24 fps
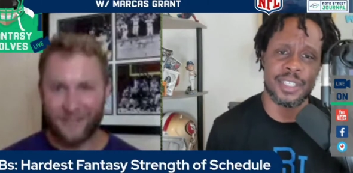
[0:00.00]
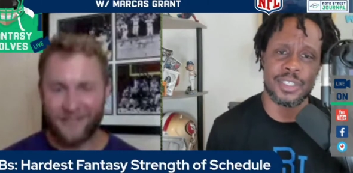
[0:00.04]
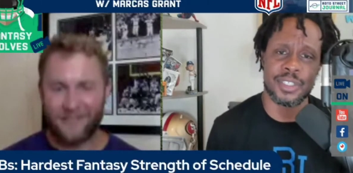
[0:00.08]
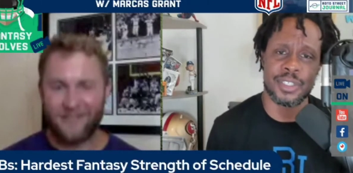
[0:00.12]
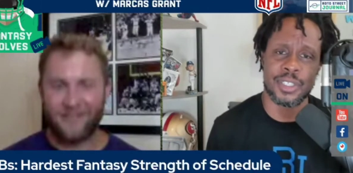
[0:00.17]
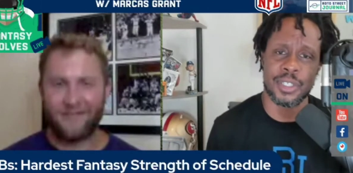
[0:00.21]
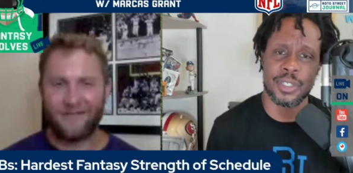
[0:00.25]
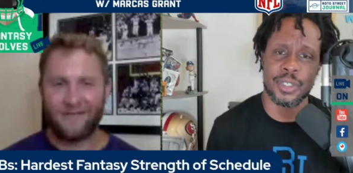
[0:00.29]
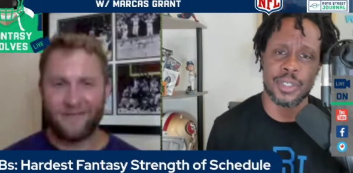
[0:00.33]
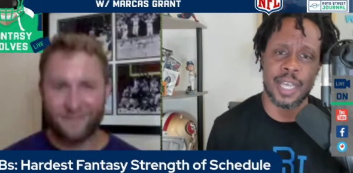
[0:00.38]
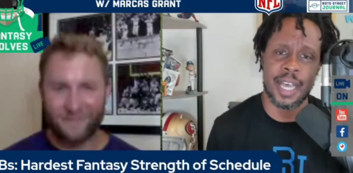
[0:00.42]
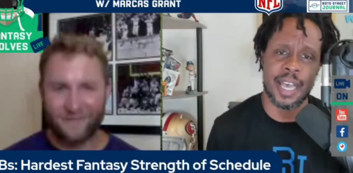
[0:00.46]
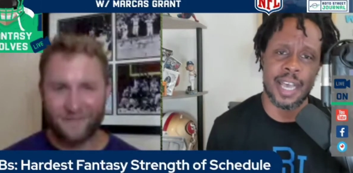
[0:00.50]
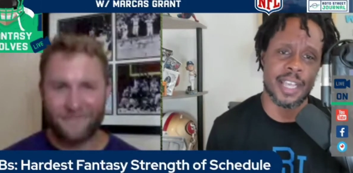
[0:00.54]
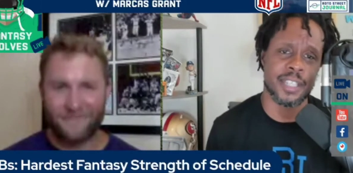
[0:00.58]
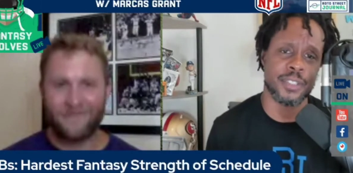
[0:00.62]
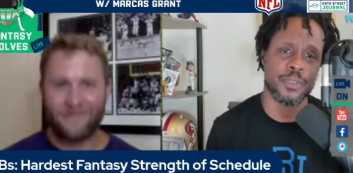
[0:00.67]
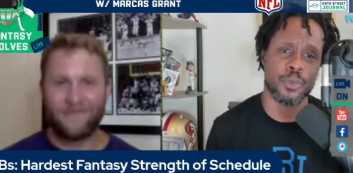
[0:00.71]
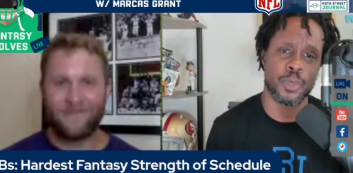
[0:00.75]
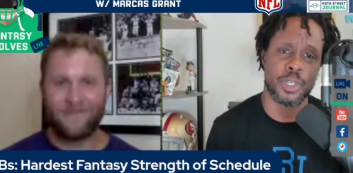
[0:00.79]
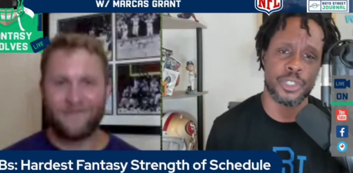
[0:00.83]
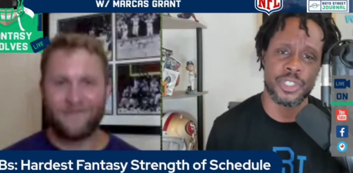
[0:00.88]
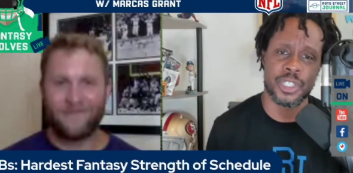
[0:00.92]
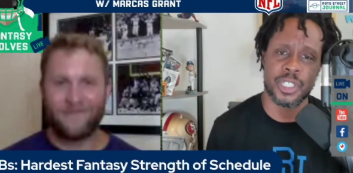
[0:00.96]
Speaker 1: still
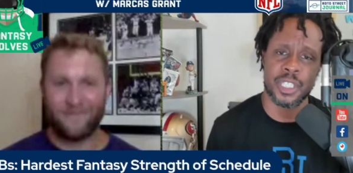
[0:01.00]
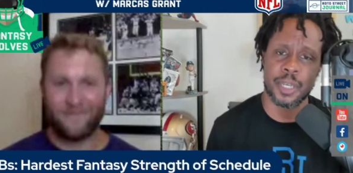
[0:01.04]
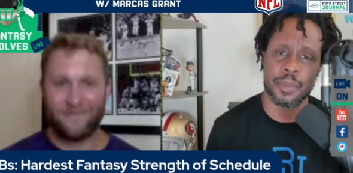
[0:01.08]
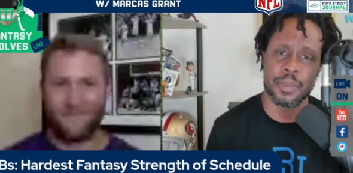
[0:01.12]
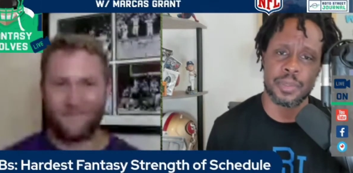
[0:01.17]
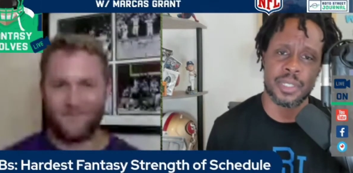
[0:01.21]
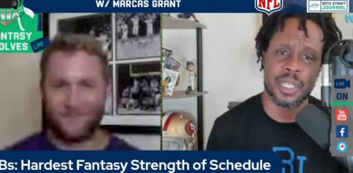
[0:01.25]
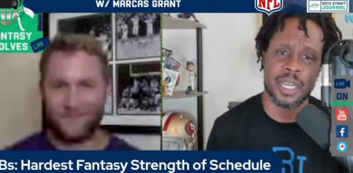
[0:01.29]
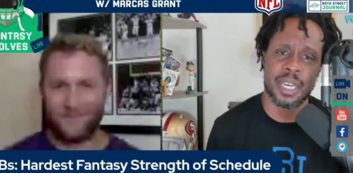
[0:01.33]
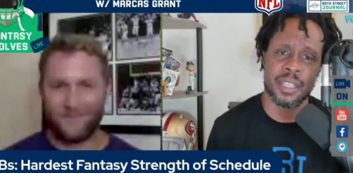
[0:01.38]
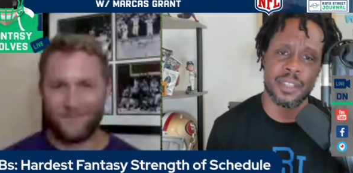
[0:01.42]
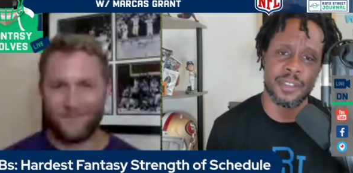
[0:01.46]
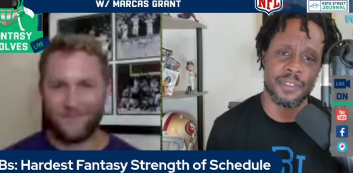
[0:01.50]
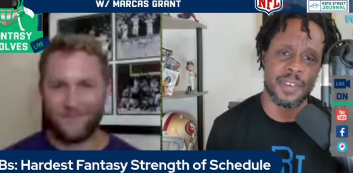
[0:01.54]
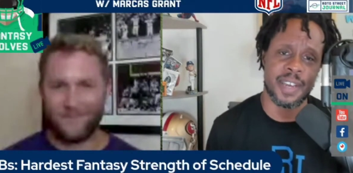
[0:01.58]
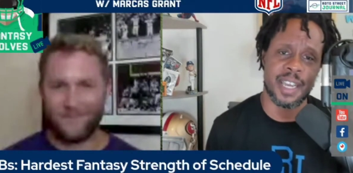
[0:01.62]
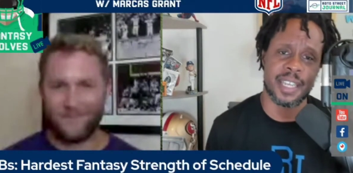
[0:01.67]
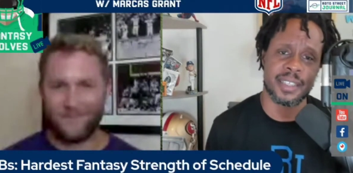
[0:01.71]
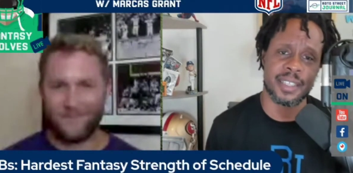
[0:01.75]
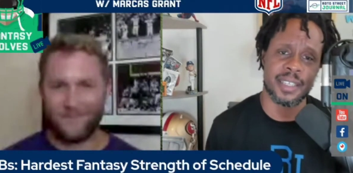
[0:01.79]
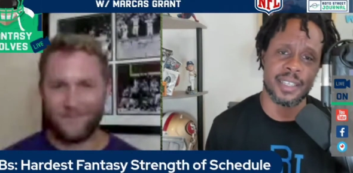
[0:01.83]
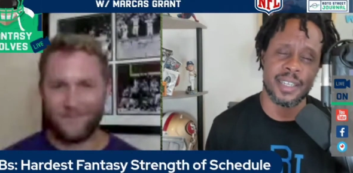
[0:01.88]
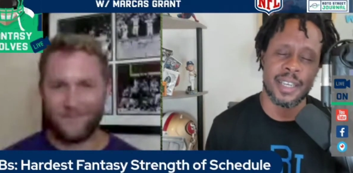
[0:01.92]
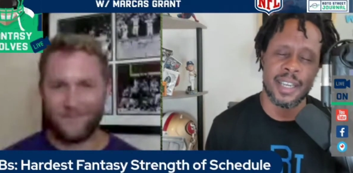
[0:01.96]
has rushing upside, the
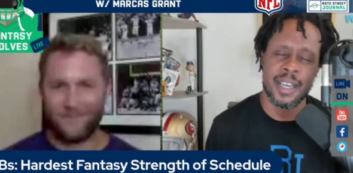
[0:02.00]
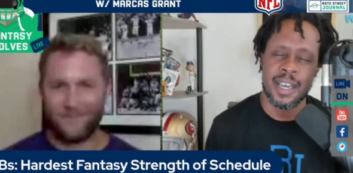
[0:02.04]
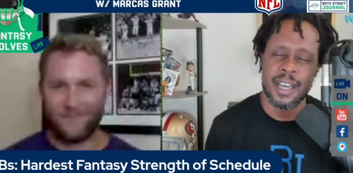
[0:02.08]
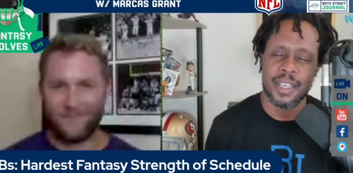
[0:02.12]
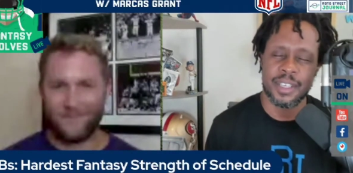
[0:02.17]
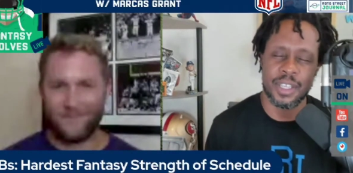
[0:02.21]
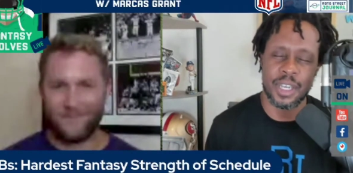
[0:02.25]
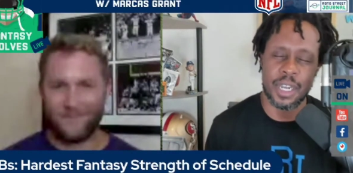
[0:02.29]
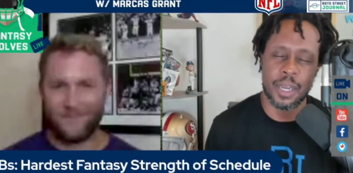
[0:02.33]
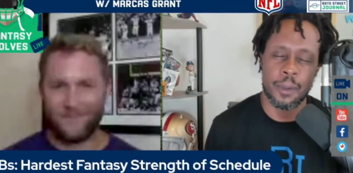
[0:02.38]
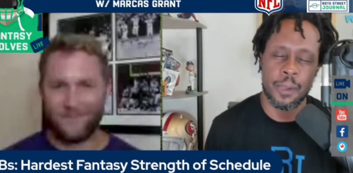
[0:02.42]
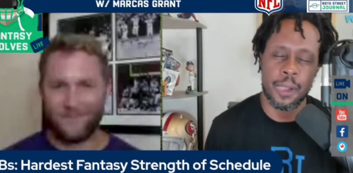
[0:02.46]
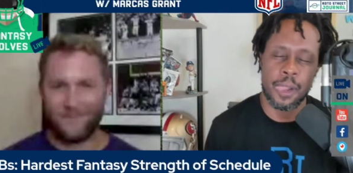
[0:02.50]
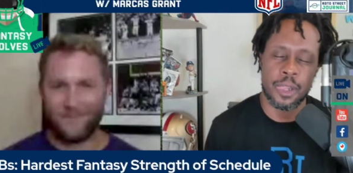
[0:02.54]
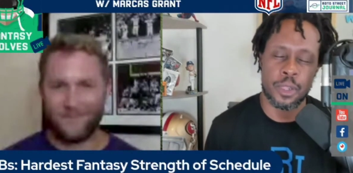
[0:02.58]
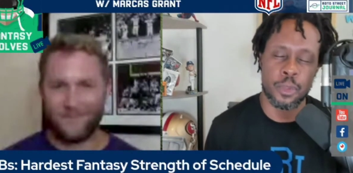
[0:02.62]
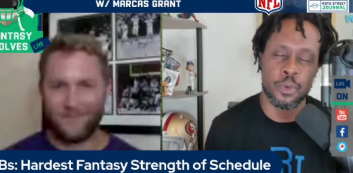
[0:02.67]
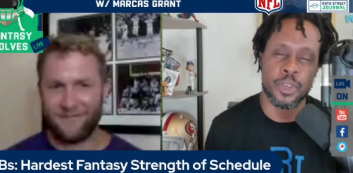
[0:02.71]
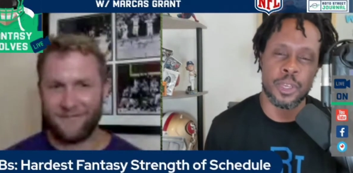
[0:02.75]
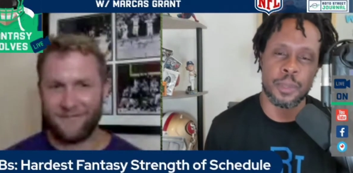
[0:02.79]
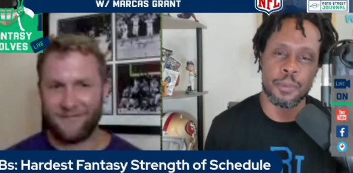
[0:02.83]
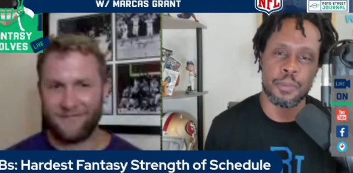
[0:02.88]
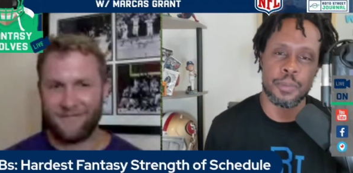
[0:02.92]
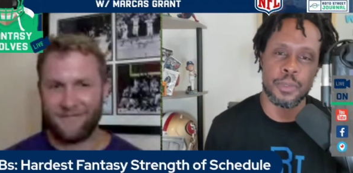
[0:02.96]
fact that, you know,
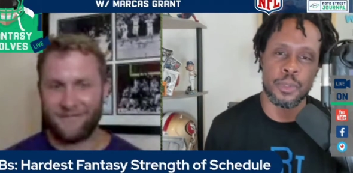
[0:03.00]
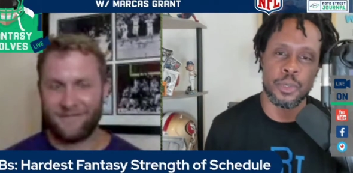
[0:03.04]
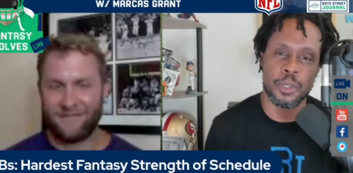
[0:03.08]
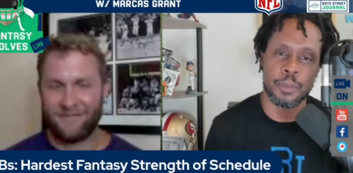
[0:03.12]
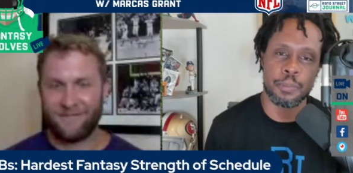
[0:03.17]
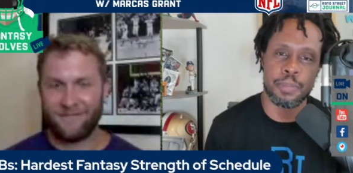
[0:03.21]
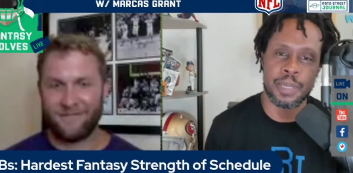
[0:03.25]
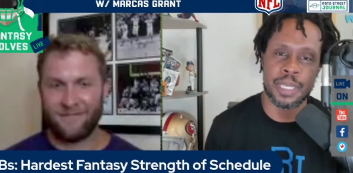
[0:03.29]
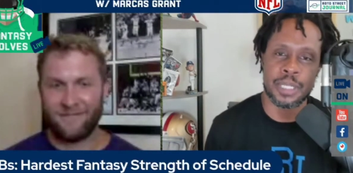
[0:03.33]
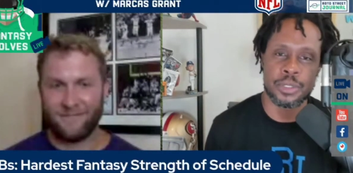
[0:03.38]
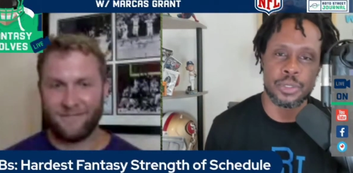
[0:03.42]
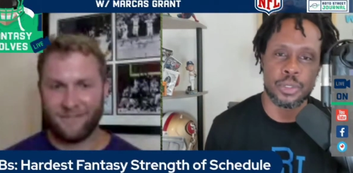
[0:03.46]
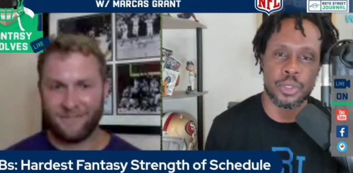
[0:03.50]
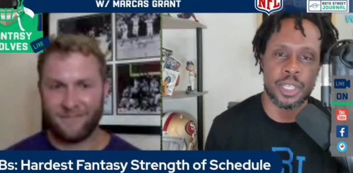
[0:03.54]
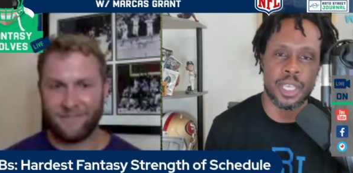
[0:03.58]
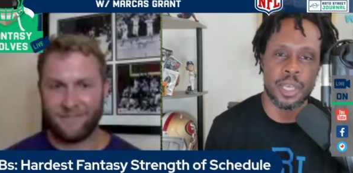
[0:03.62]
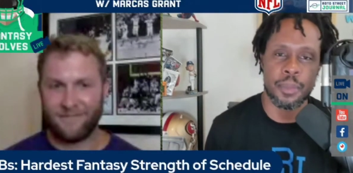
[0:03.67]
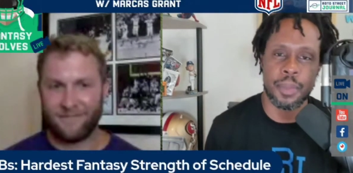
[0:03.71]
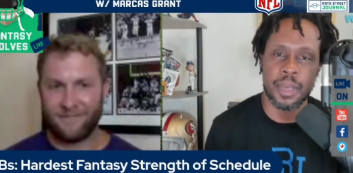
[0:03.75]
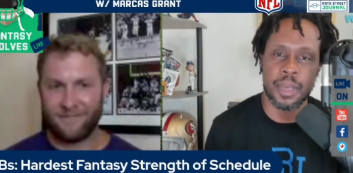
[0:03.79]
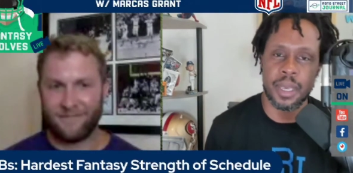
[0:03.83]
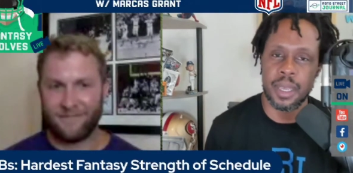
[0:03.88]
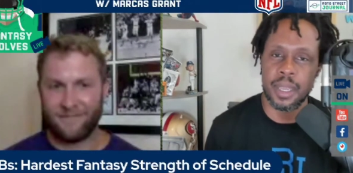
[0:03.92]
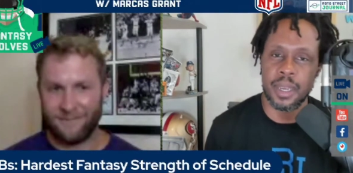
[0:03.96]
you can pencil
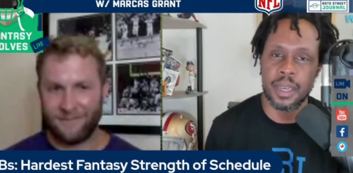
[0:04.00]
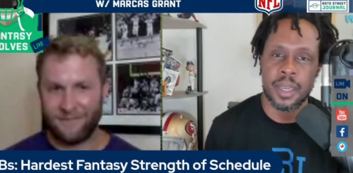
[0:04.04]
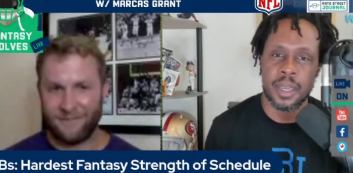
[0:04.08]
him in